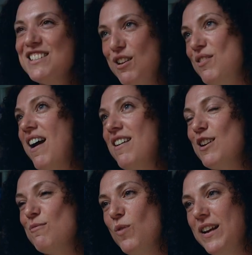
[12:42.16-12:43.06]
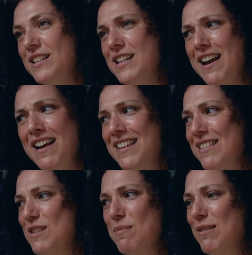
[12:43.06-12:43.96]
So yeah, and I'm waiting to hear, I
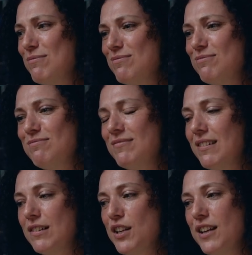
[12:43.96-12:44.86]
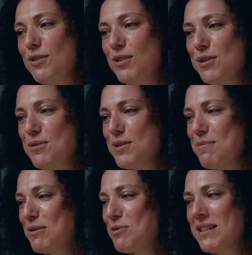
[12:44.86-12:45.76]
think there's about, I don't know, there's
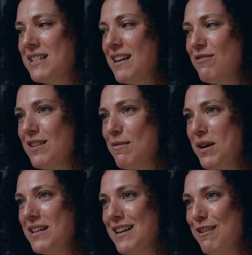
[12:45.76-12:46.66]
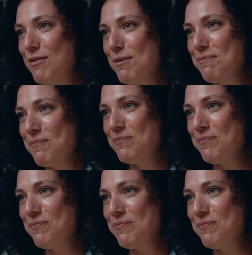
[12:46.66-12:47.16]
about 27 that I'm waiting to hear from.